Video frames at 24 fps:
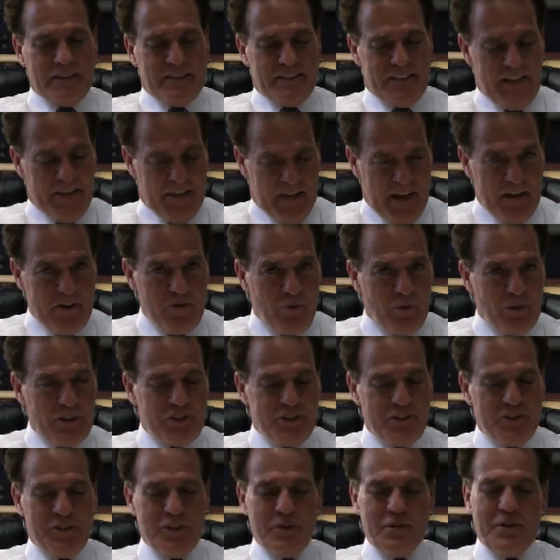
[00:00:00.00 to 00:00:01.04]
She thinks we
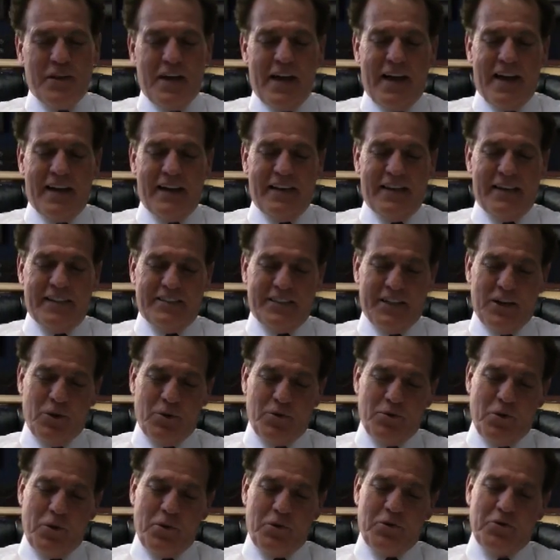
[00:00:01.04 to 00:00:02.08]
should do that. She
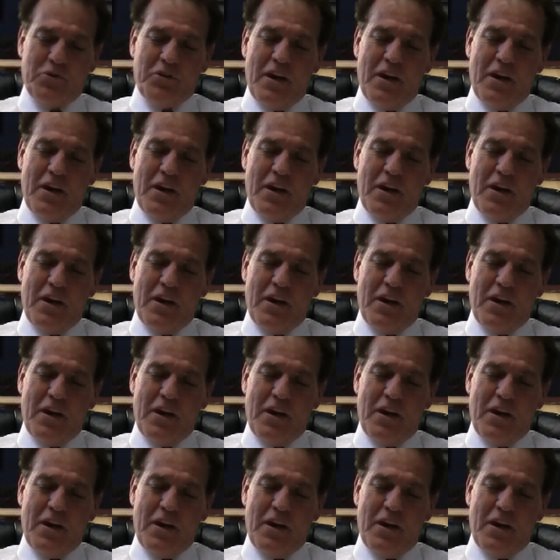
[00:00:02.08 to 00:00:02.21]
goes on to